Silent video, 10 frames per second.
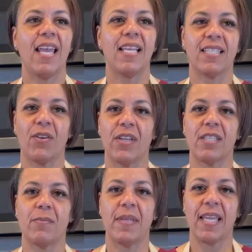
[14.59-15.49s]
It's going
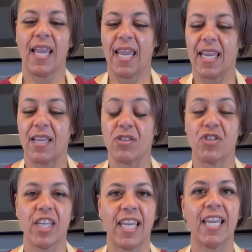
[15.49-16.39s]
to be a
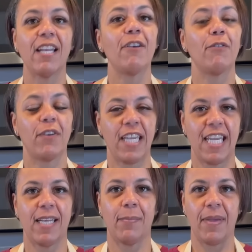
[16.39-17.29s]
chicken
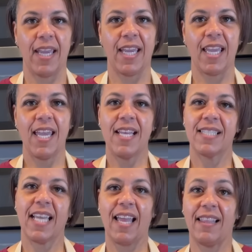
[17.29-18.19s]
fajita bake.
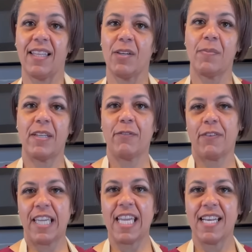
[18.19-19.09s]
It's got a little bit of
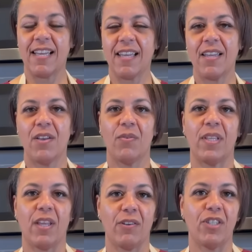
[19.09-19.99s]
fajita
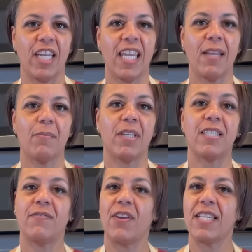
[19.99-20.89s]
with our chicken, but
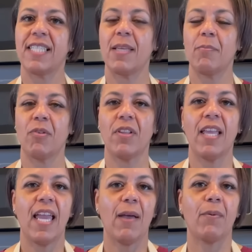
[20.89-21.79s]
it's very simple,
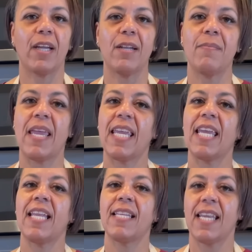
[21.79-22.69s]
and we're going to make
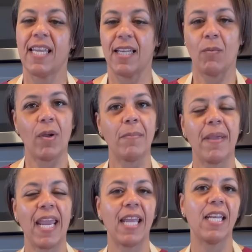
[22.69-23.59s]
it in one
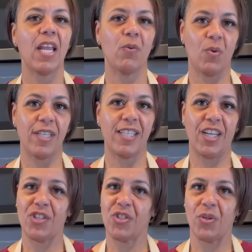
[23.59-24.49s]
pan and one
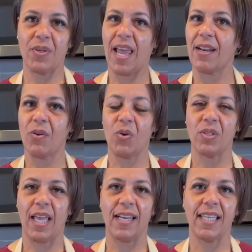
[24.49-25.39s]
dish, so not a whole
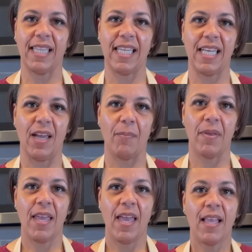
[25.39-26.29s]
lot of cleanup.
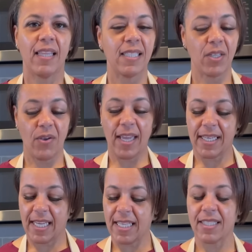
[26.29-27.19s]
Let's go ahead
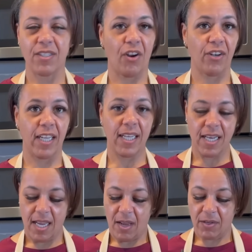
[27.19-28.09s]
and get started,
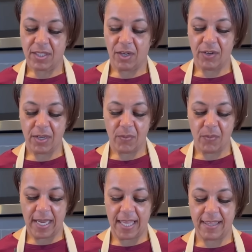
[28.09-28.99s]
starting
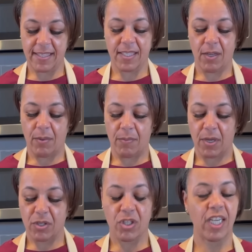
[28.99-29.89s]
with some
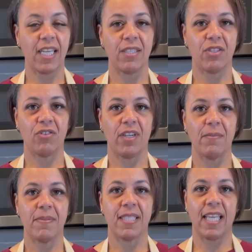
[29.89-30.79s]
chicken
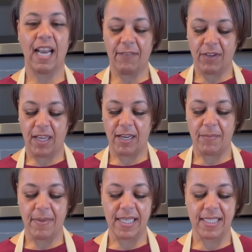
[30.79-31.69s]
strips that I've cut
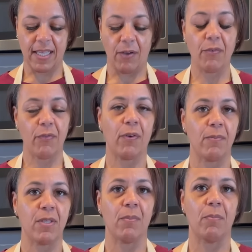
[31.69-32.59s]
up myself
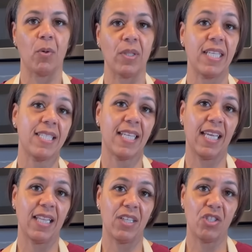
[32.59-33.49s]
from some boneless,
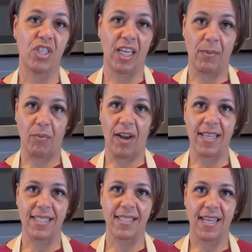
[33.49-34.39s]
skinless chicken
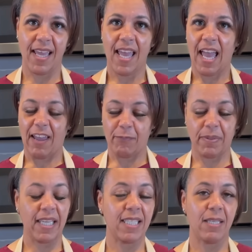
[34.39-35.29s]
breasts. I've
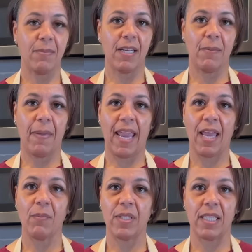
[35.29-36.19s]
placed them in a
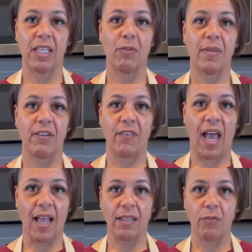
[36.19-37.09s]
pan with a little bit of
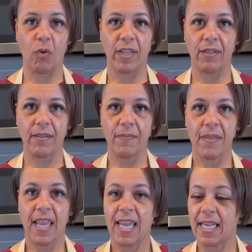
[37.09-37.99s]
olive oil,
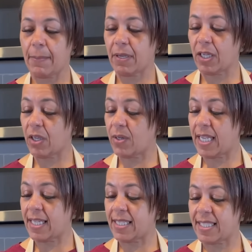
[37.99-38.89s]
and I'm going to go
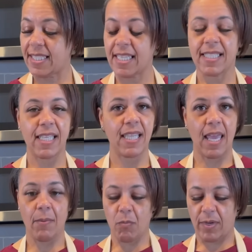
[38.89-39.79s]
ahead and season
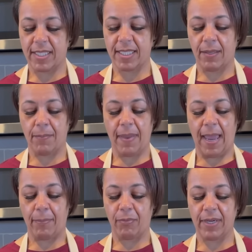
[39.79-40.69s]
them with some
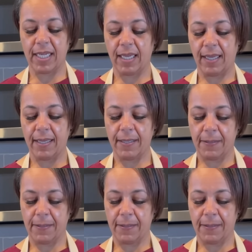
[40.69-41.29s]
paprika.